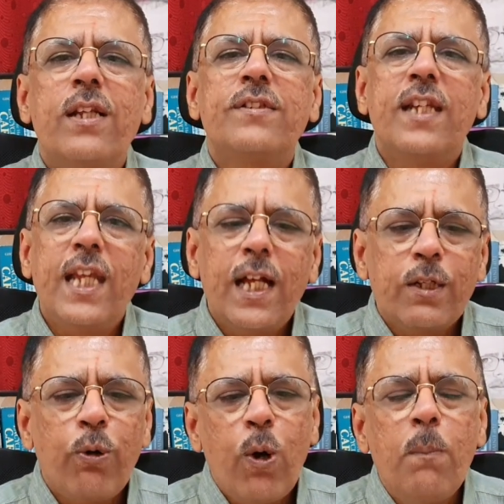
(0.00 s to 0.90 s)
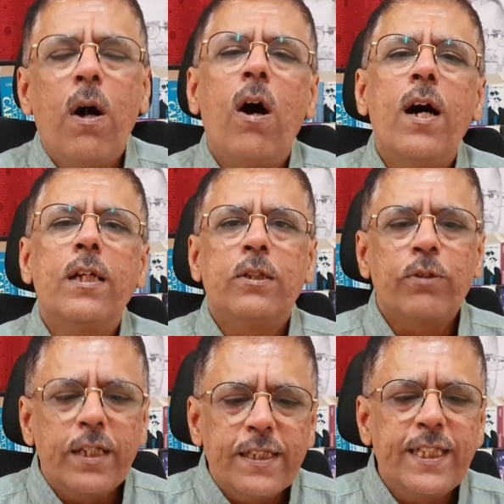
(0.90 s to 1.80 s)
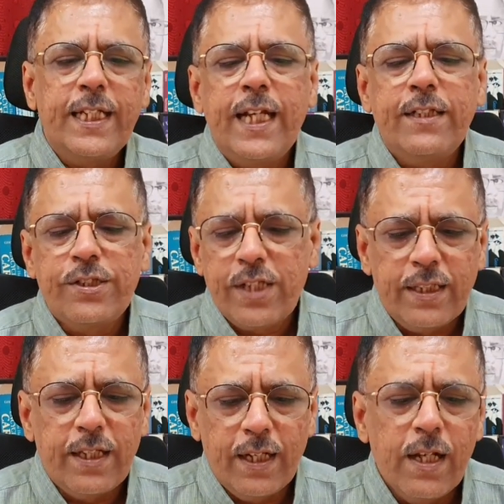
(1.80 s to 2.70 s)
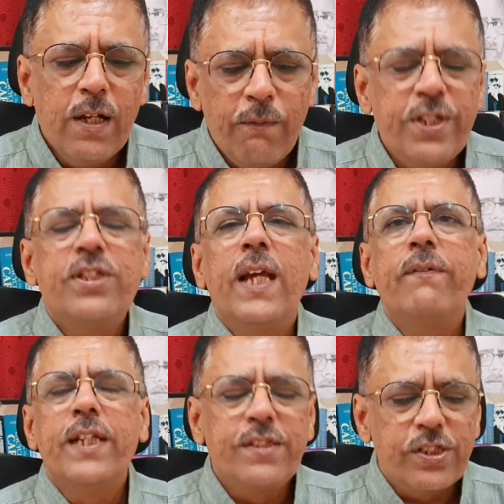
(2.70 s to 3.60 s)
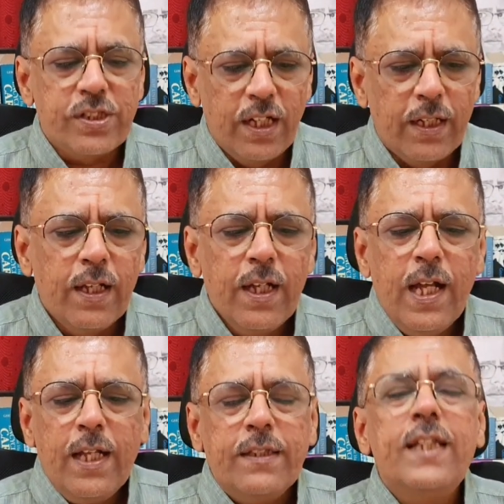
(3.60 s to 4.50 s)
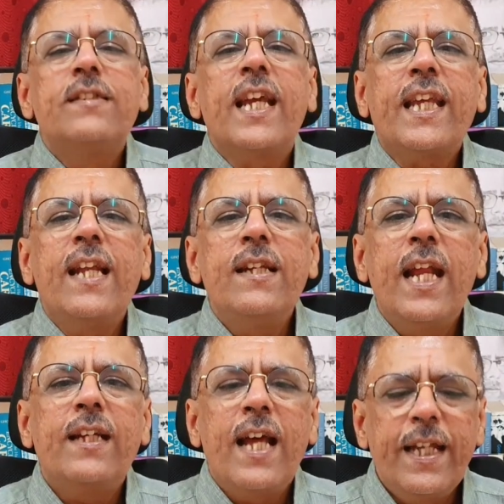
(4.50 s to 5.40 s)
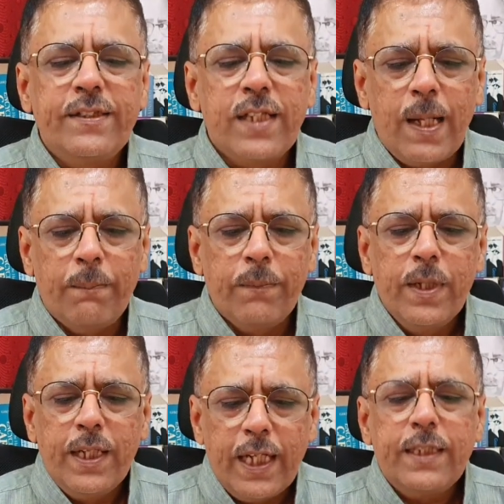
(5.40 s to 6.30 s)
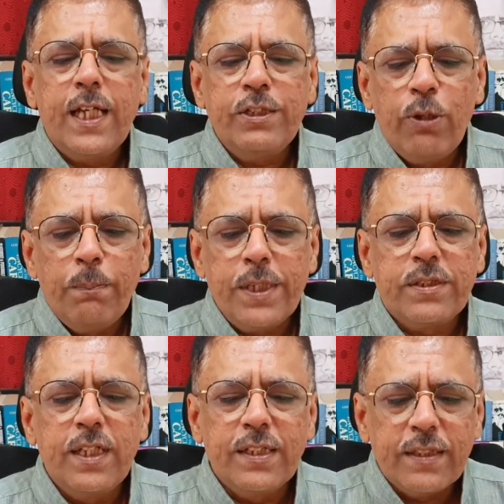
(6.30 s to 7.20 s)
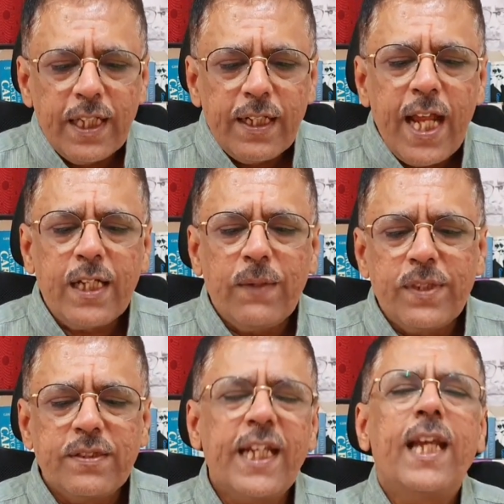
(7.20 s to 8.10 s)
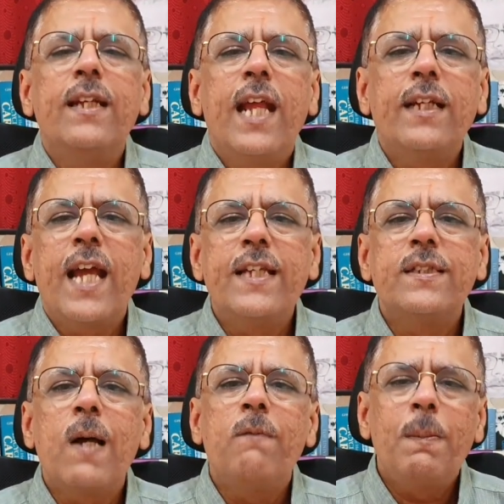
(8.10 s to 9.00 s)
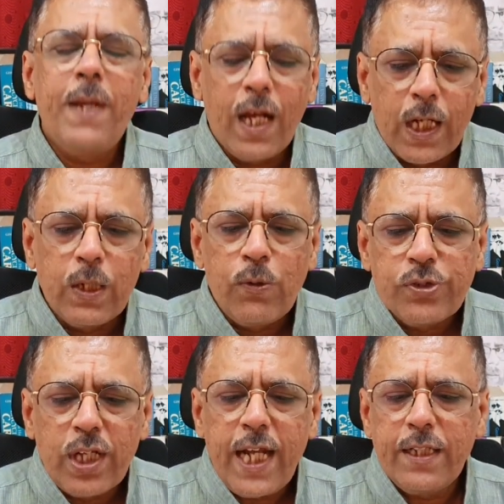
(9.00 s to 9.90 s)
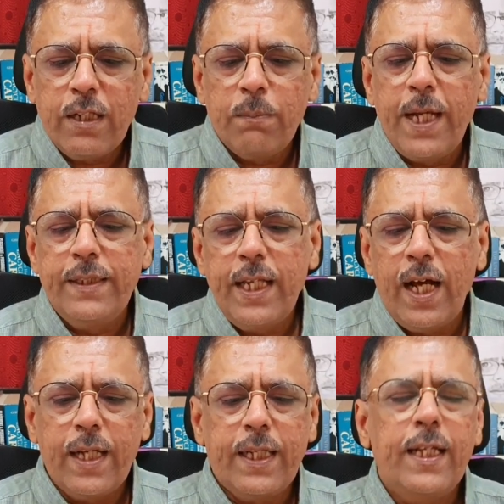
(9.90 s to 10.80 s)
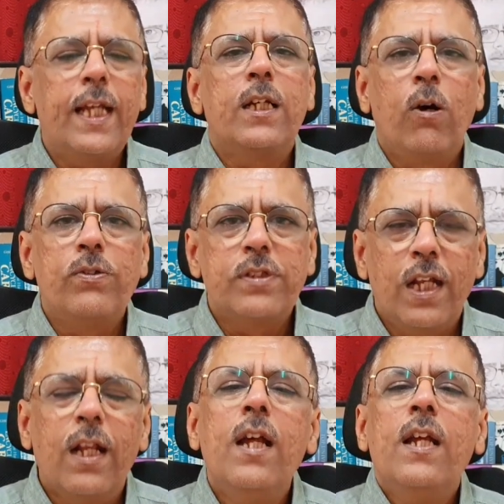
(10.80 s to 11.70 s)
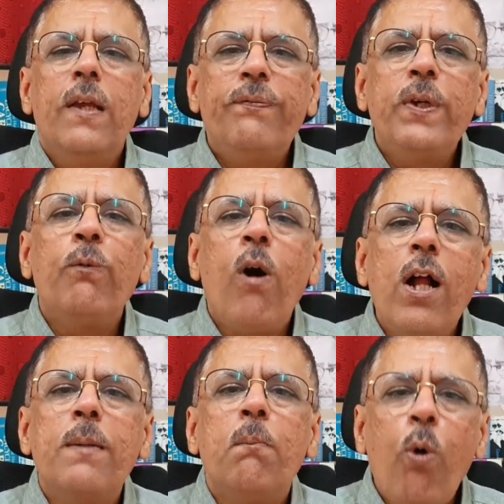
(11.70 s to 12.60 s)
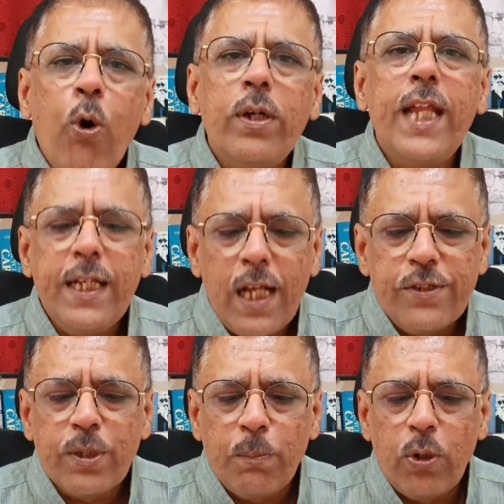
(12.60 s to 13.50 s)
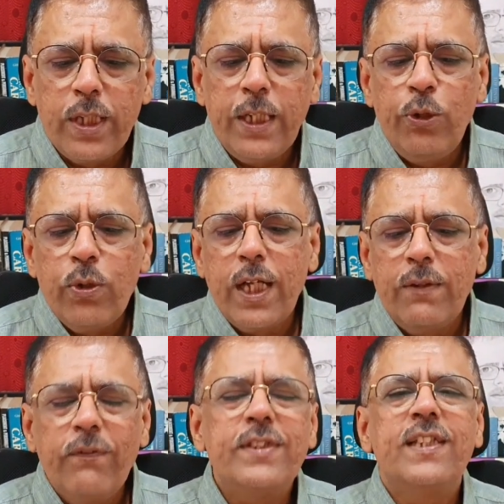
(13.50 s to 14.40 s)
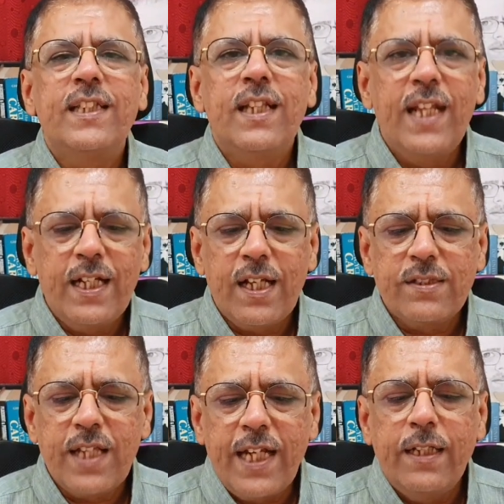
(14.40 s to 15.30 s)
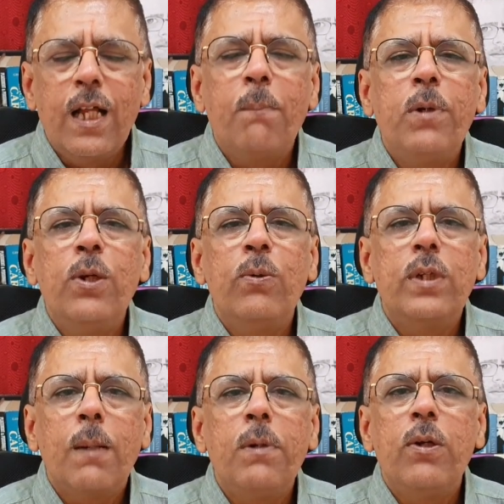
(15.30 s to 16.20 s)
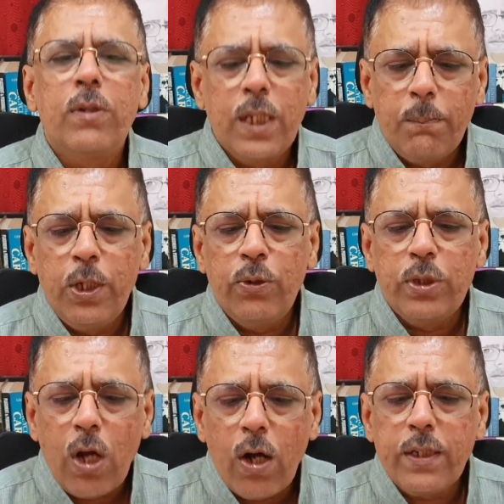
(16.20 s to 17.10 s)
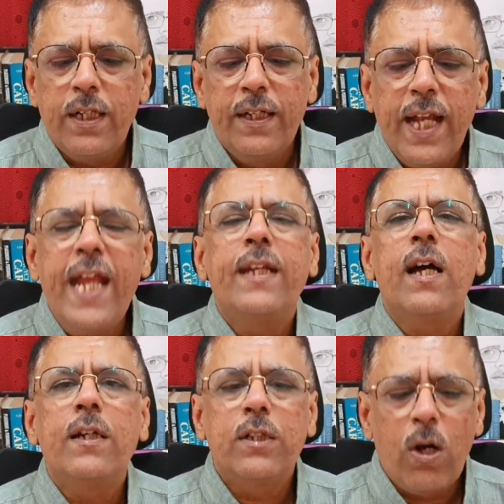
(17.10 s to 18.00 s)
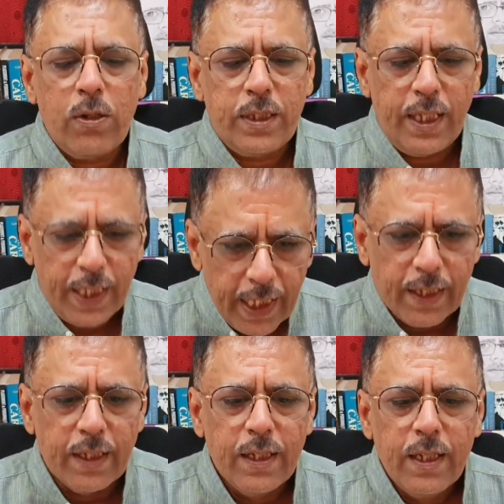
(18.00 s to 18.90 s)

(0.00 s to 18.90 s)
sitting at home or to the designated center which they have registered. The second NATA exam, in case you have missed this, the date of the second NATA exam will be announced later by the Architect Council. If you want more details about it, you can visit the NATA site www.nata.in.